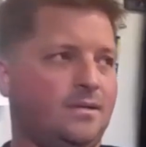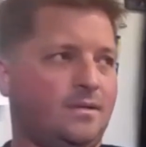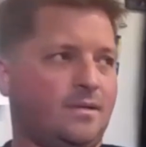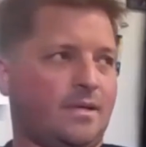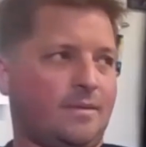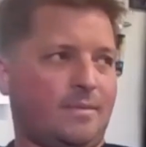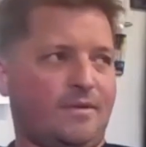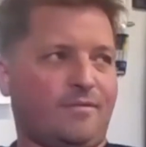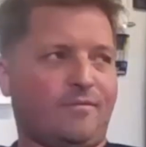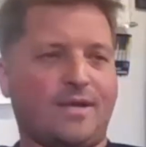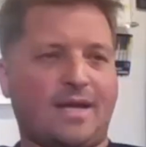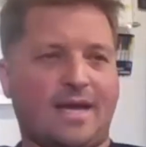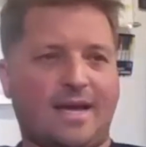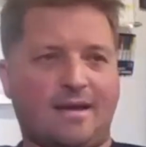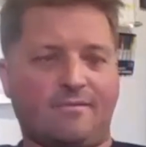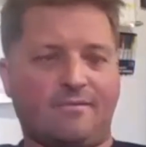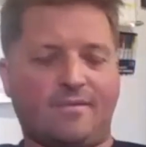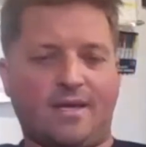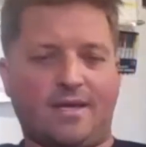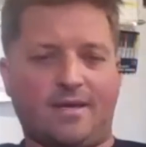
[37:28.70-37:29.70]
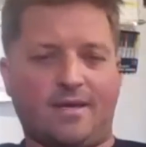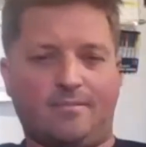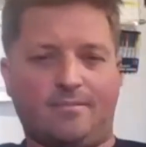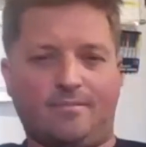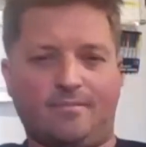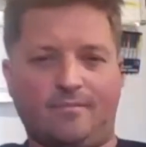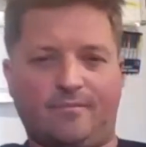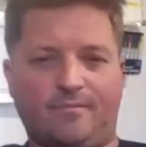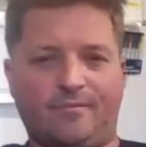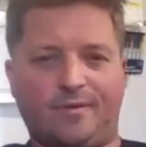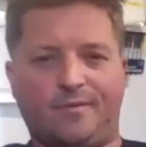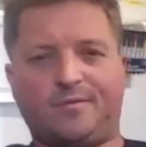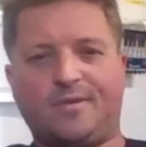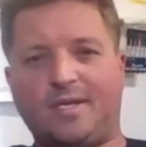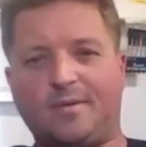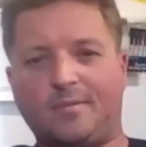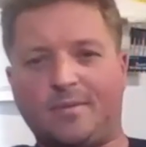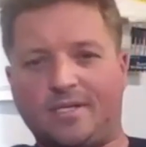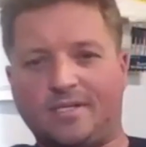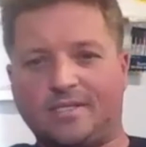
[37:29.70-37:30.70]
I mean, to have them
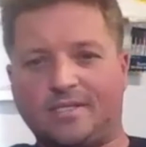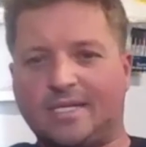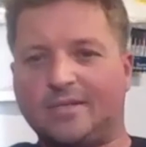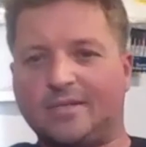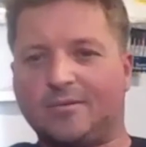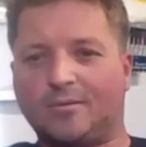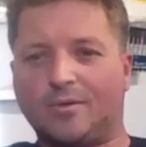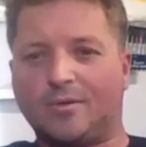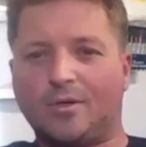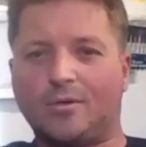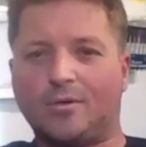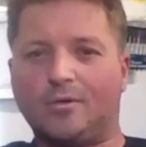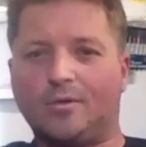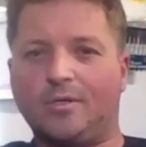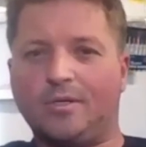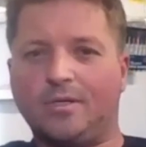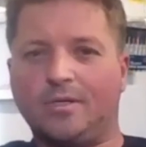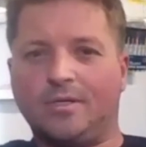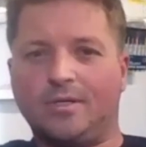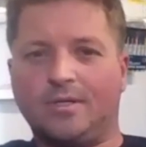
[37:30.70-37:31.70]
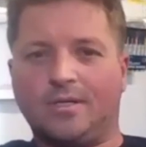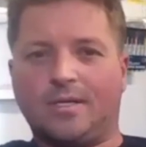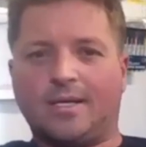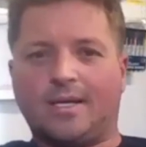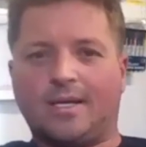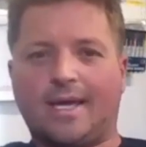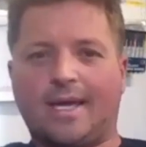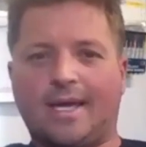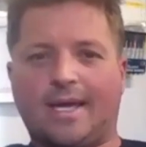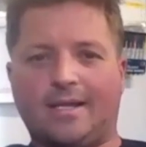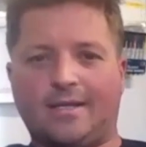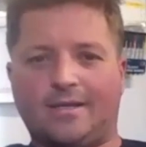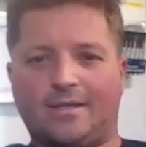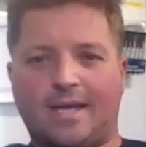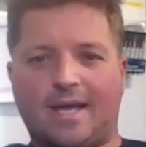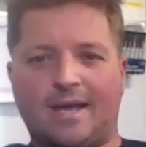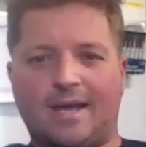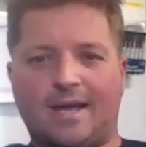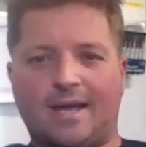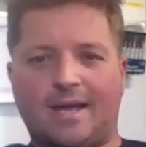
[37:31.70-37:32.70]
15 minutes down the road and
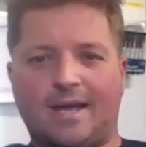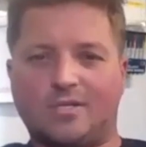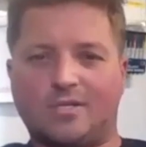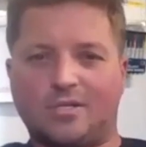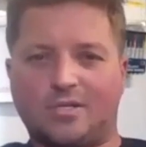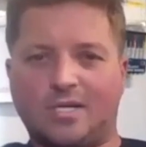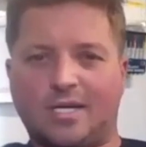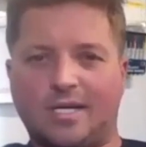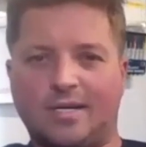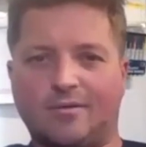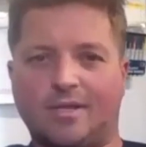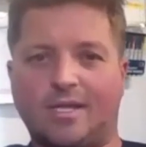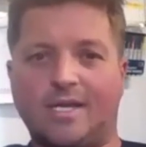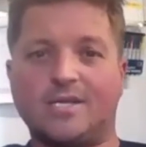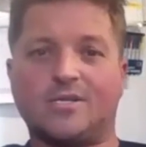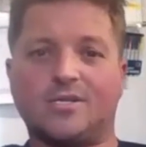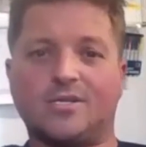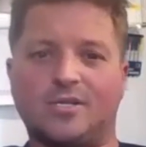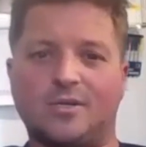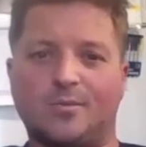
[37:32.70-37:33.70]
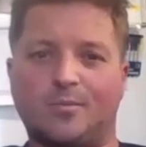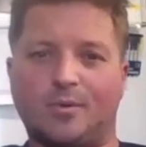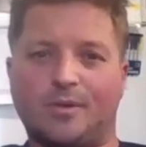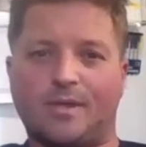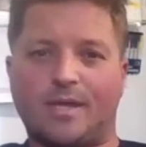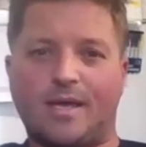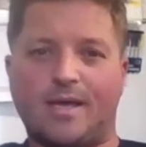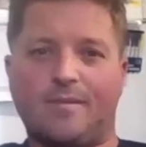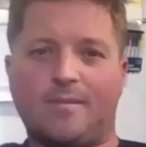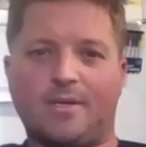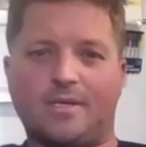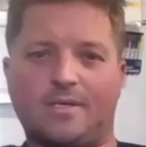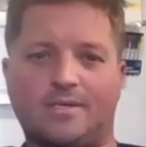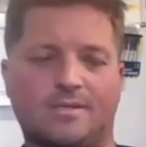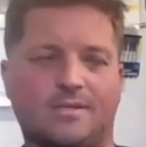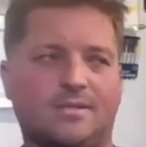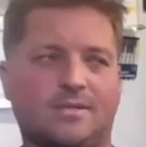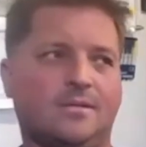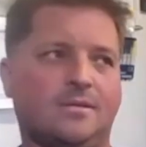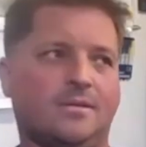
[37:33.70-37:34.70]
to have such a tight relationship with them,
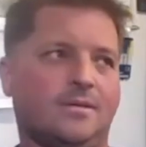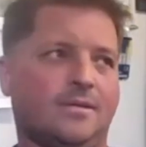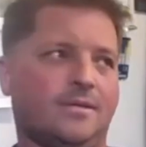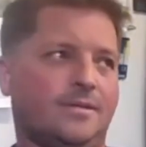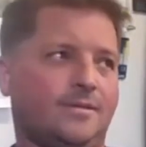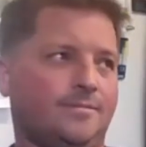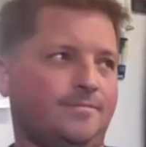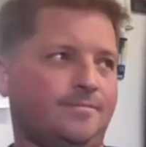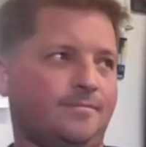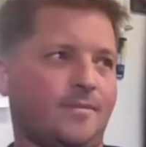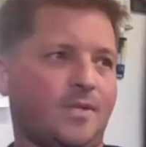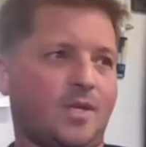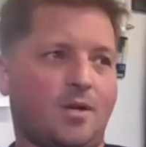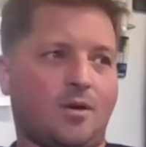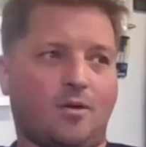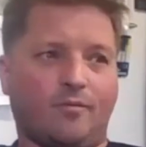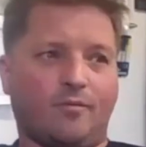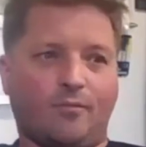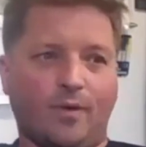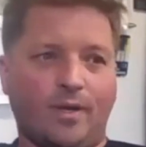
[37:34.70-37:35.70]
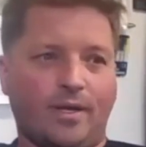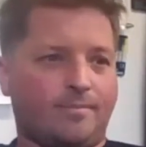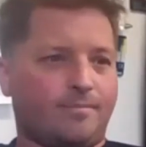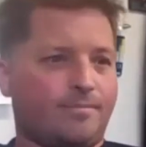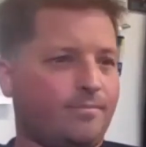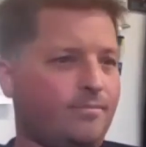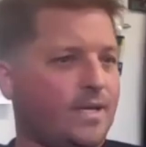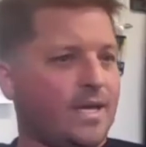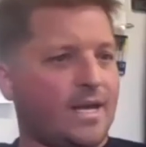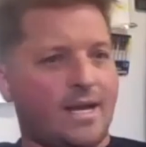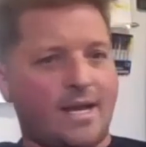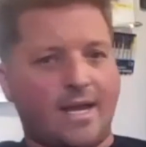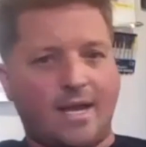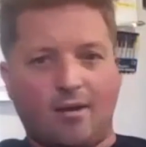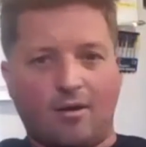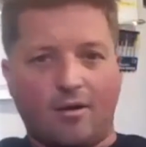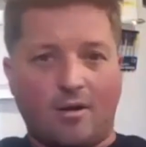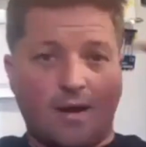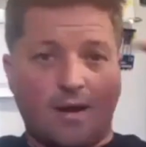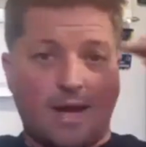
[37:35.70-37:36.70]
it's, you know, if we get a
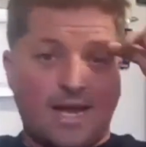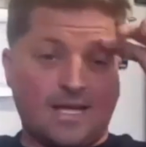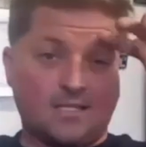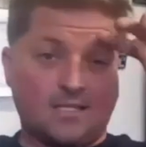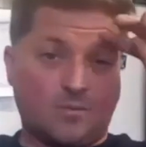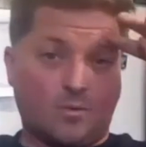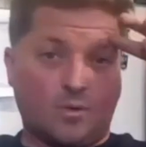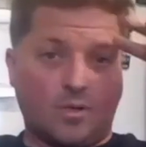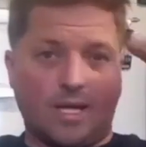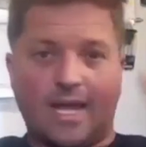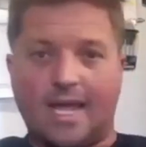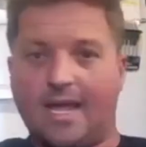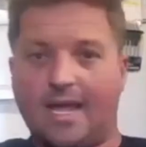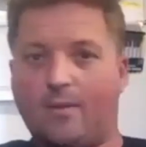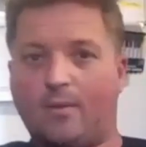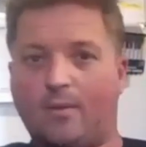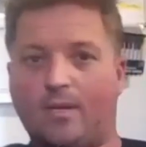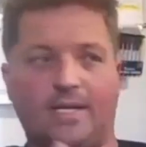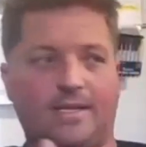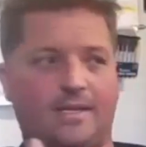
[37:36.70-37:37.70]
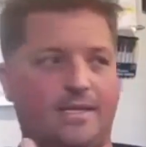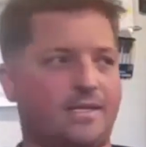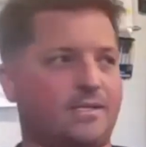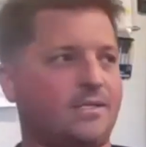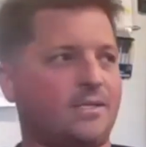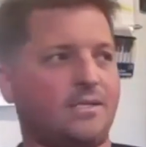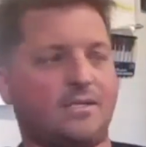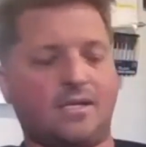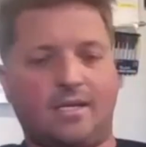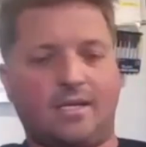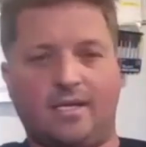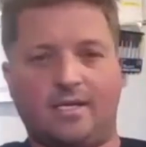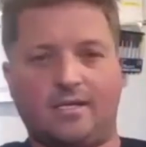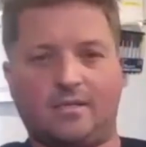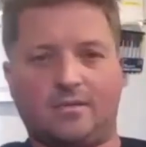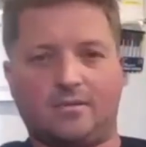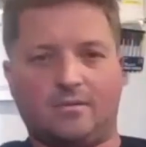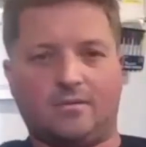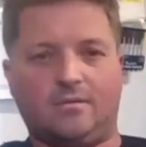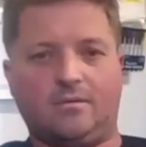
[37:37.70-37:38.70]
hair in our ass and we're like, hey, we need this, this, and
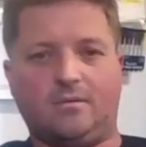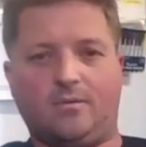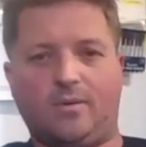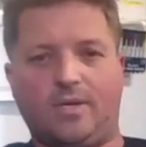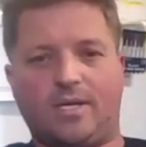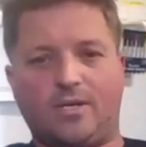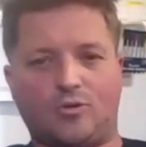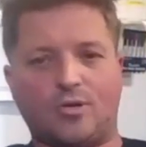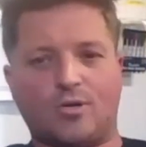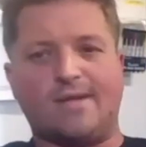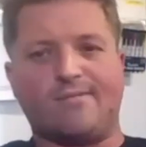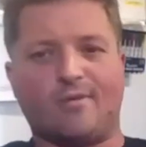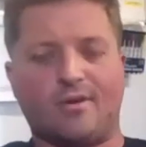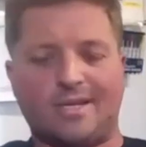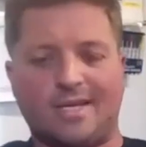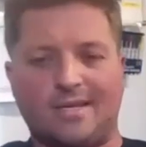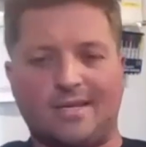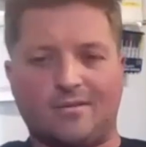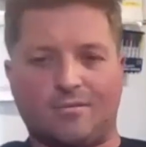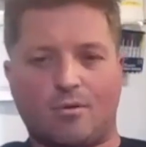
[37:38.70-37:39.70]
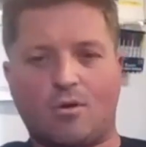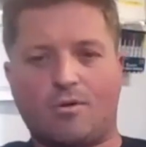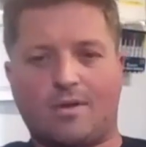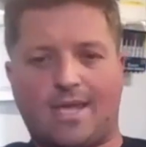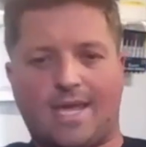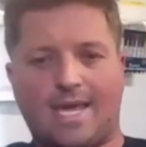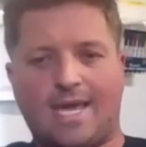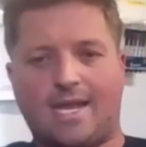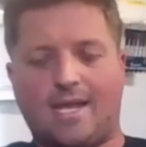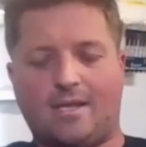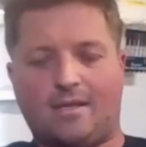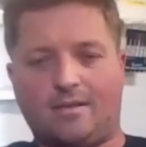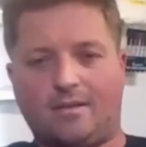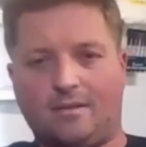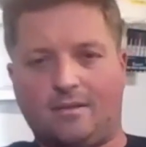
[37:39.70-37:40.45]
this, we can drive right down the road, get it